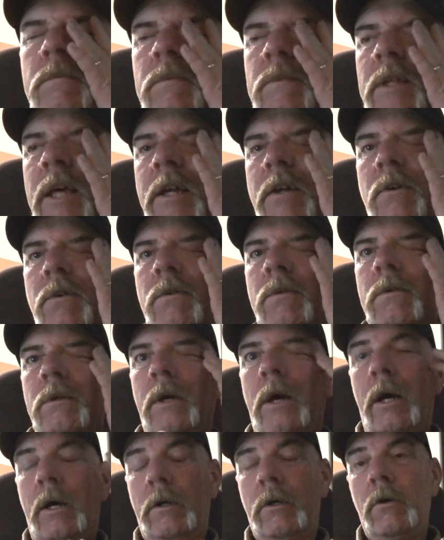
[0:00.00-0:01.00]
they don't
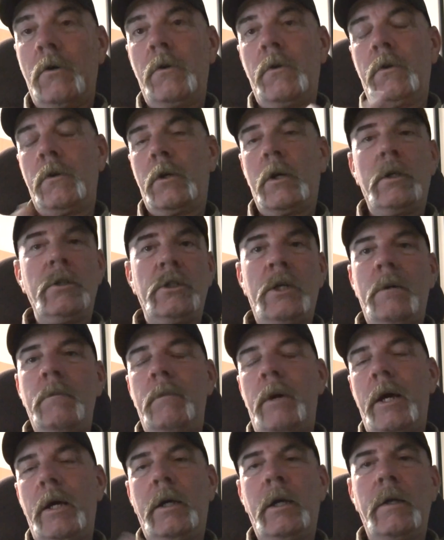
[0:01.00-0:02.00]
go to their gun shop,
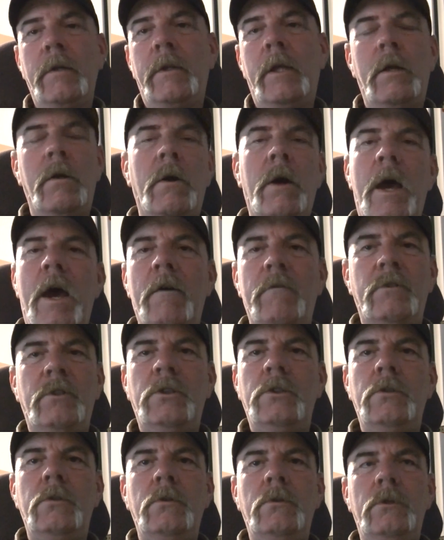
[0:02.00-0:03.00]
buy a gun, they don't have
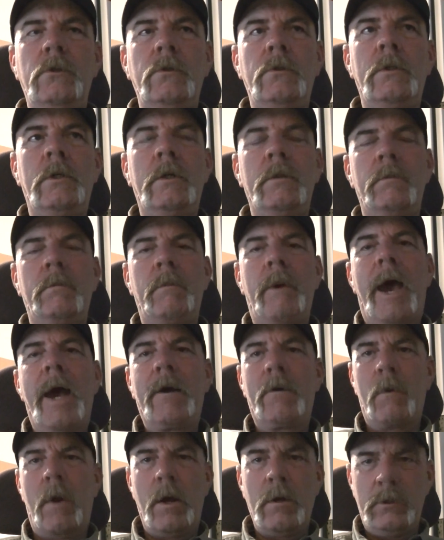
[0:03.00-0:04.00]
to do the
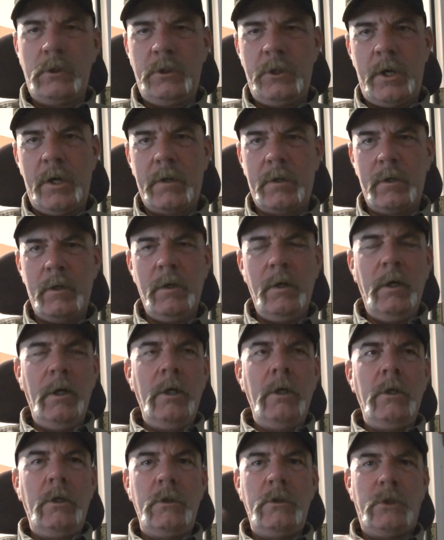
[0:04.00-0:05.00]
background check.
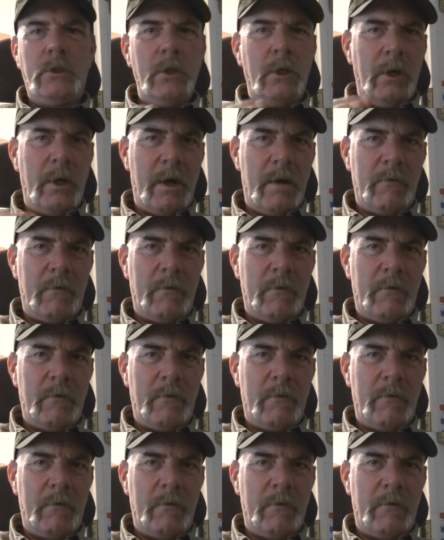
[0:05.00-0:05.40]
You still have